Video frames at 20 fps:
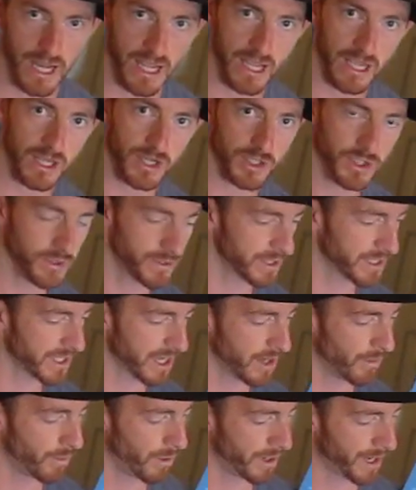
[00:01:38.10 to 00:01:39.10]
and you can
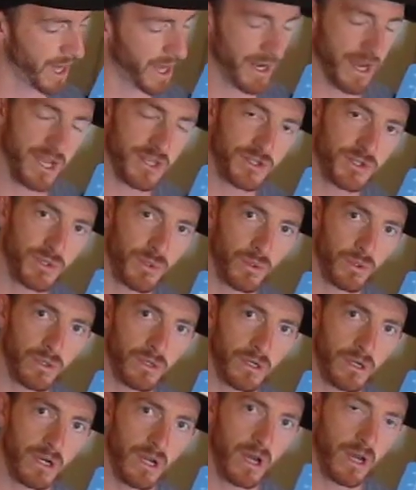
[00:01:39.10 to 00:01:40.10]
get one at a
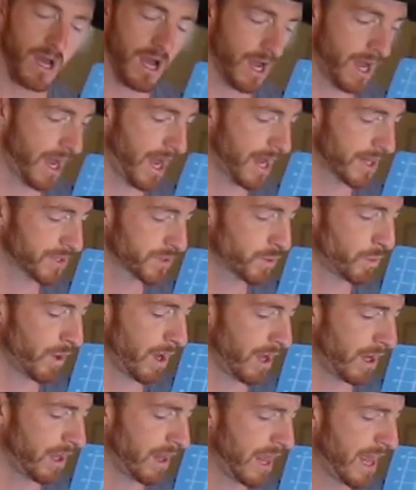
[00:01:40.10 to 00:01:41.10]
store as
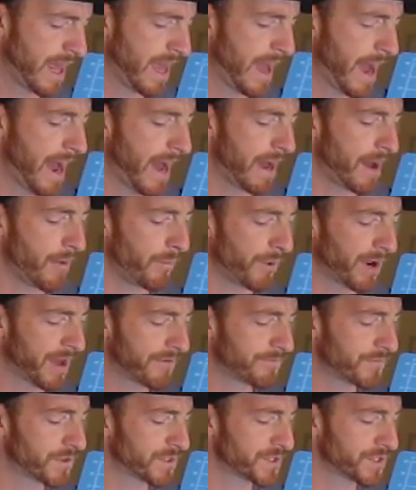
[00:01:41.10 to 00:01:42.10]
well. When
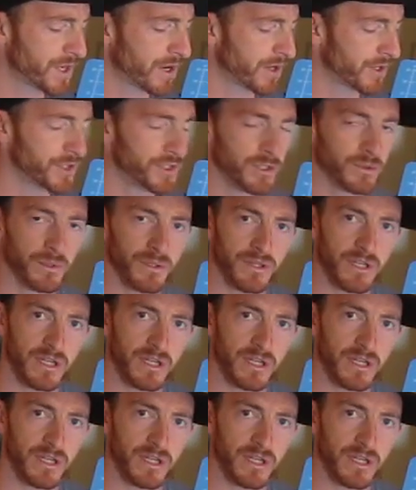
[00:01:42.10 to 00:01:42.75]
I first started doing